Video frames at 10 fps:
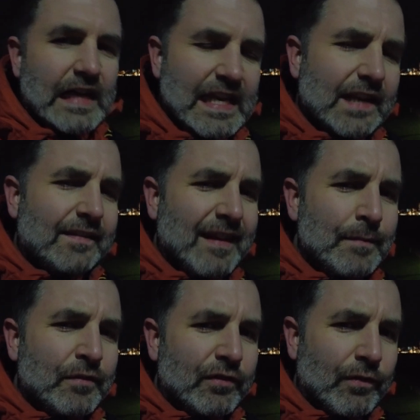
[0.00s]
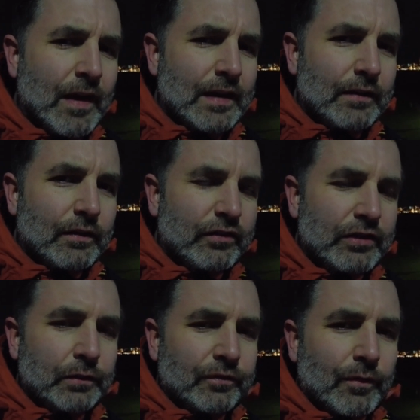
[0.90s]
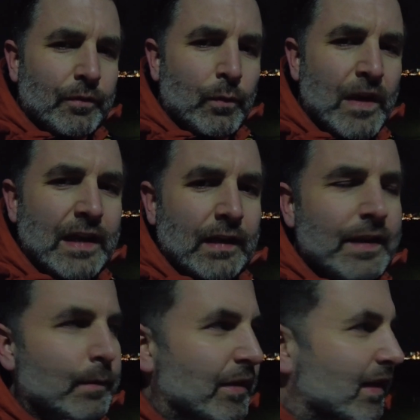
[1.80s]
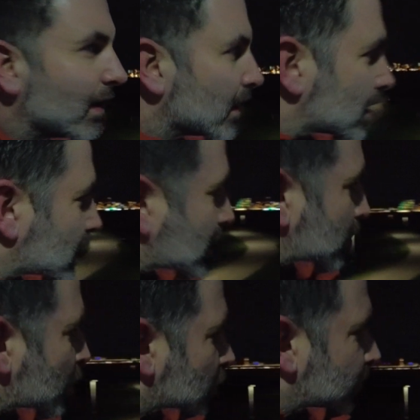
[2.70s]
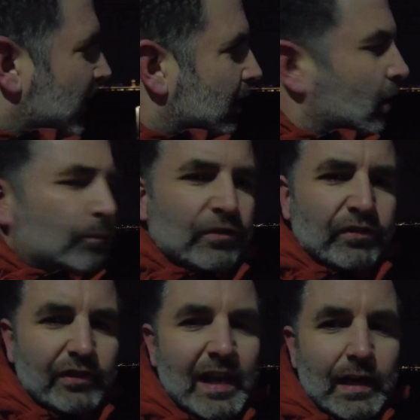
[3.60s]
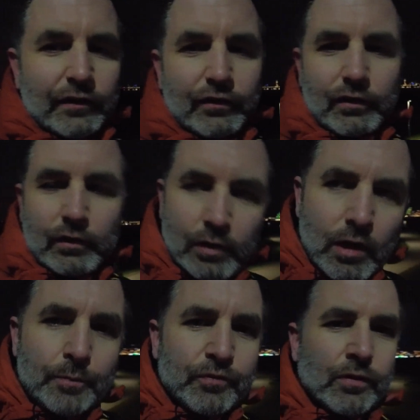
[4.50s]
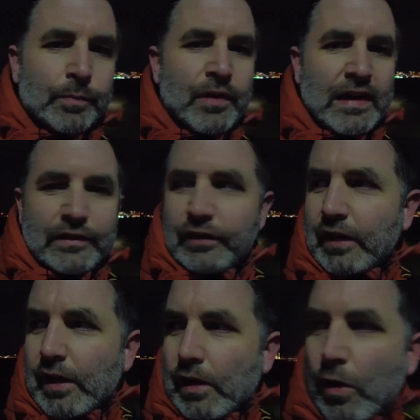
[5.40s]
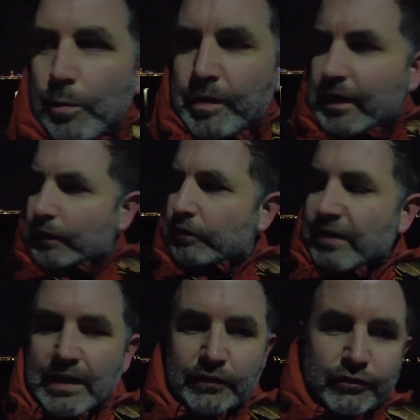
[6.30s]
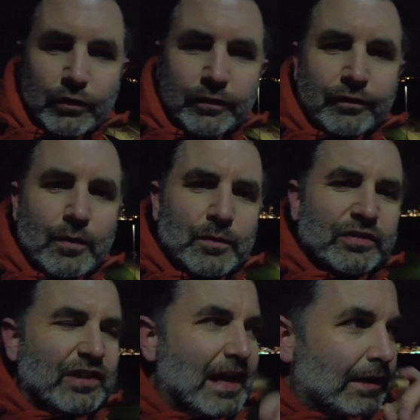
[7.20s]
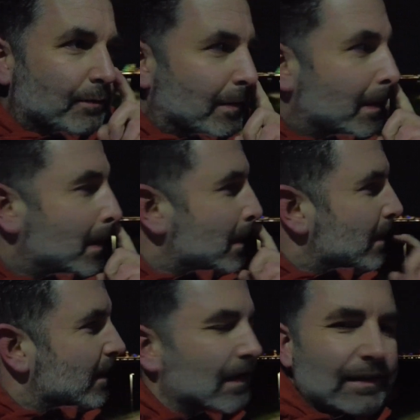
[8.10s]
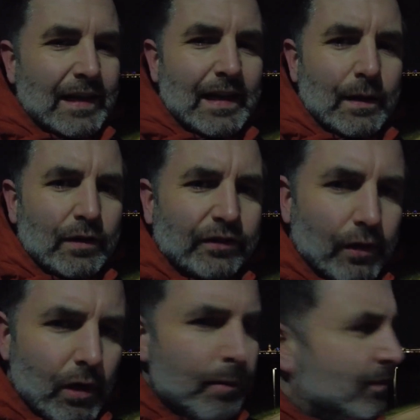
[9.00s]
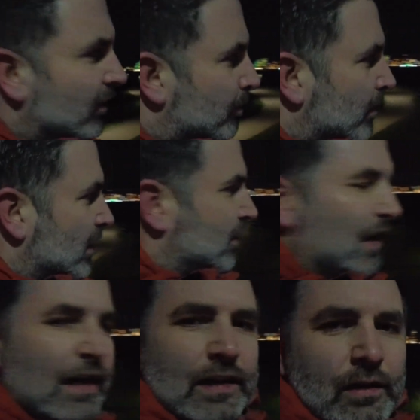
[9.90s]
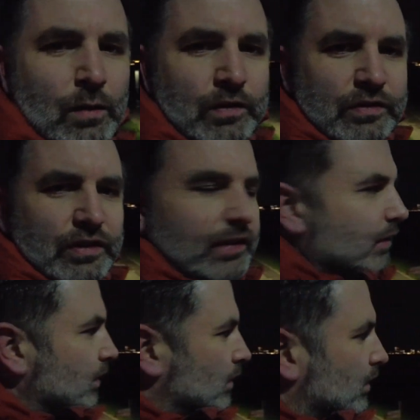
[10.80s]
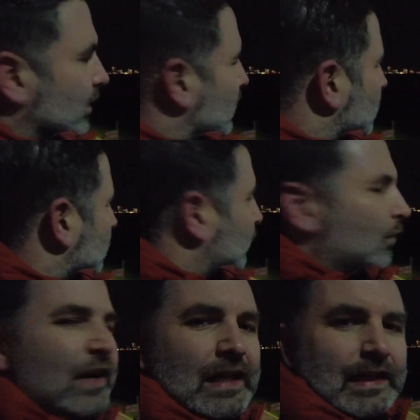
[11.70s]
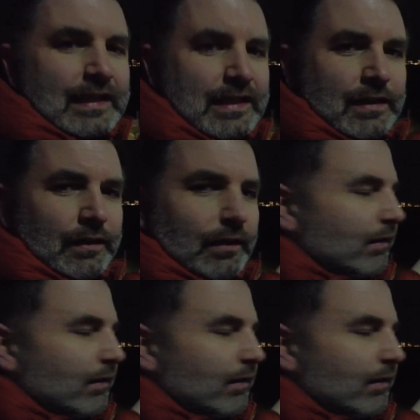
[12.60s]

In an attempt to try and shield from the wind a little bit, I walked back up the stairs, up to the bridge, hoping I could take a shot from the stairs. But then I was up this bridge and I noticed the railing here